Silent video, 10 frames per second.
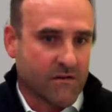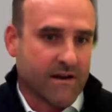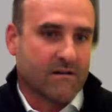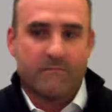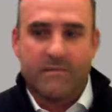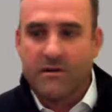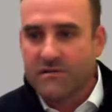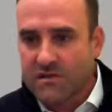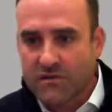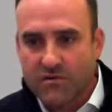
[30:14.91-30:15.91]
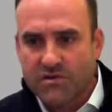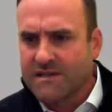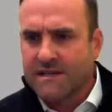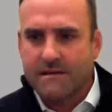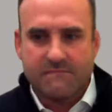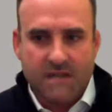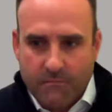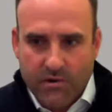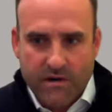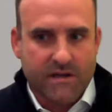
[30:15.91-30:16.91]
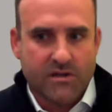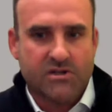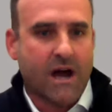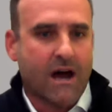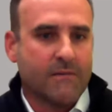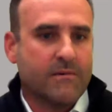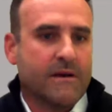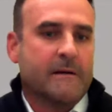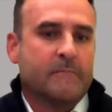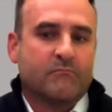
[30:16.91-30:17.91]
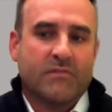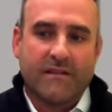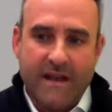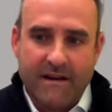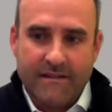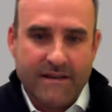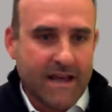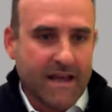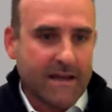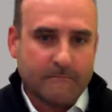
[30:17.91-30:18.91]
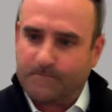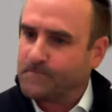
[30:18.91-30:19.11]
there and built solutions and did a pretty good job. But at the end of the day,